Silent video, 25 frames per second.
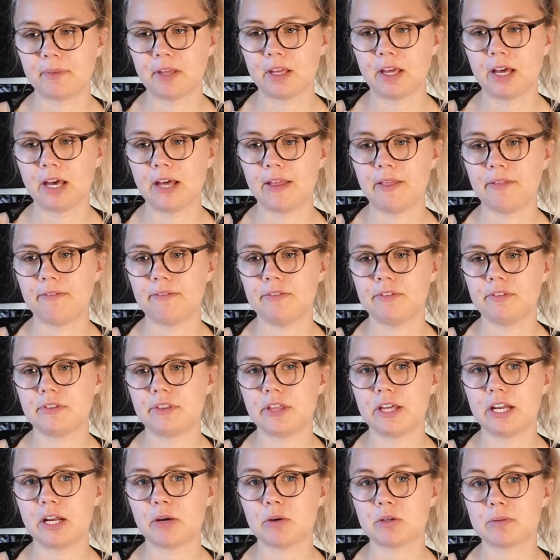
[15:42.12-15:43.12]
And
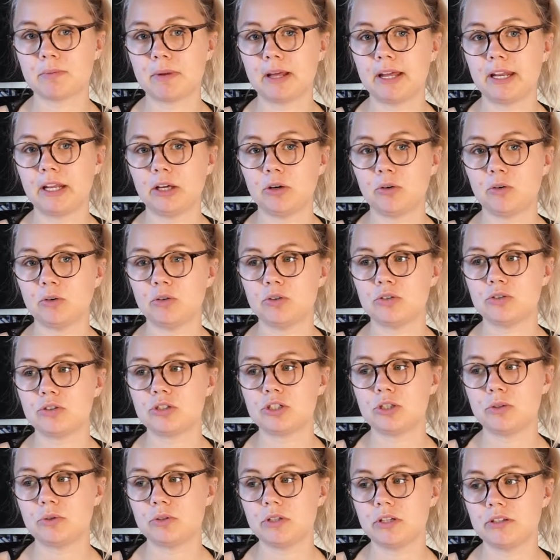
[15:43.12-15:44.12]
then I was planning on
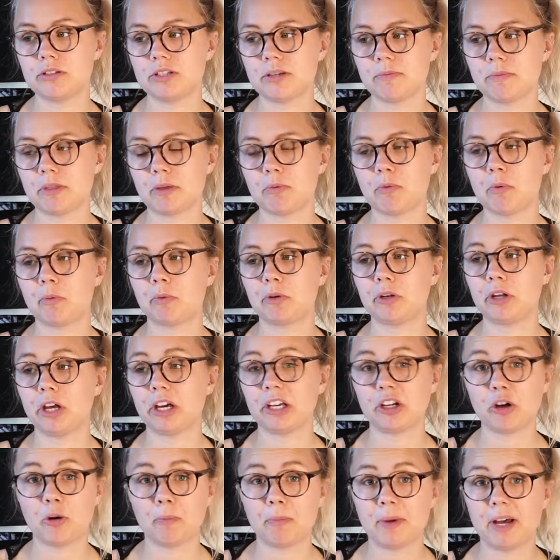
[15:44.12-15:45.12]
shooting something when
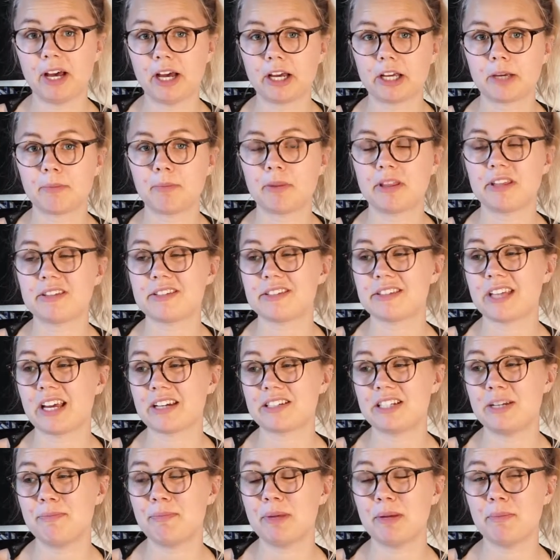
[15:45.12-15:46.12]
I got back, but this has
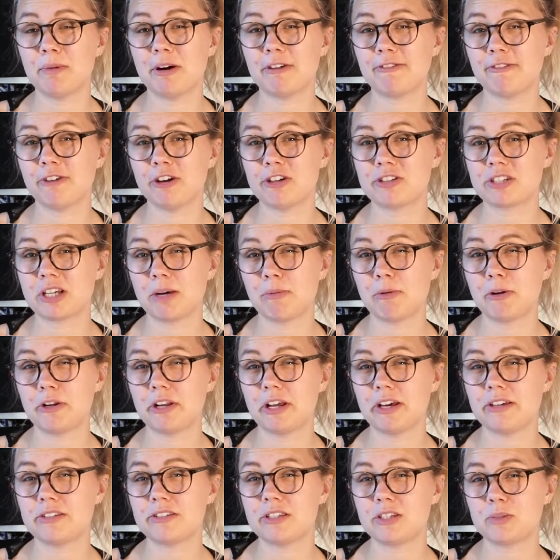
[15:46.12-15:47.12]
actually been my first couple of
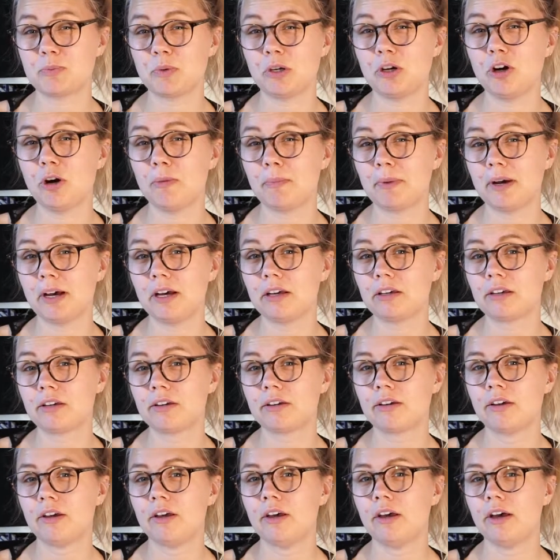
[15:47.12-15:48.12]
days since we got
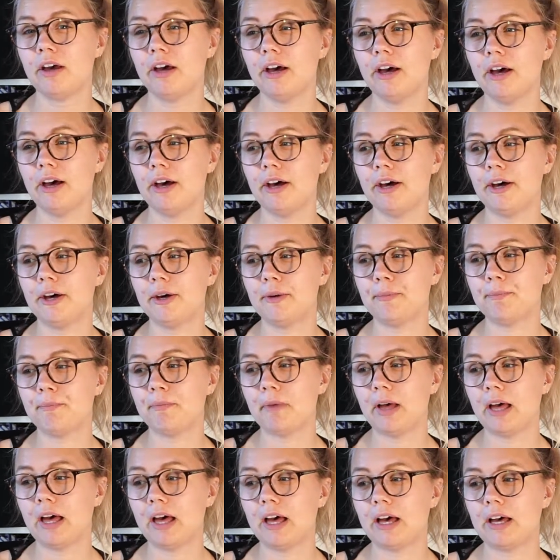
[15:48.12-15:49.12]
back,
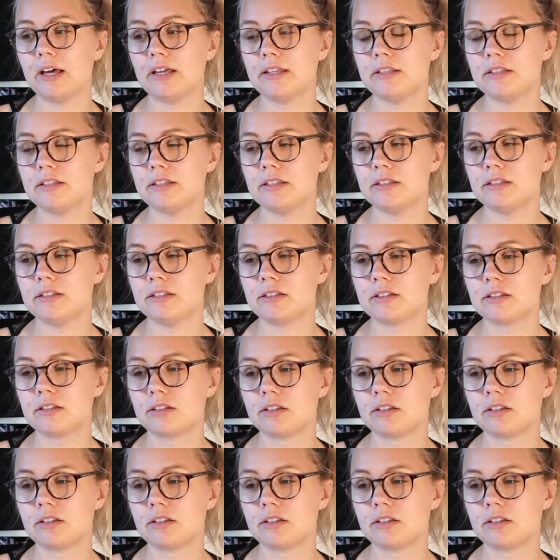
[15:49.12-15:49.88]
and